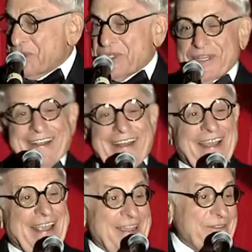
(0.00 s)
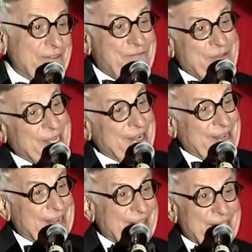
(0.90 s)
Still I have a
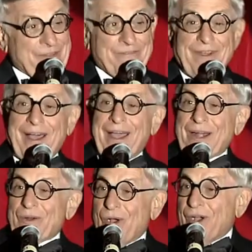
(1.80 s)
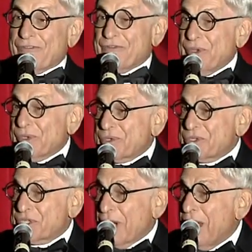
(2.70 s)
feeling in the far off
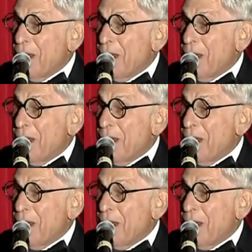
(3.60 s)
future,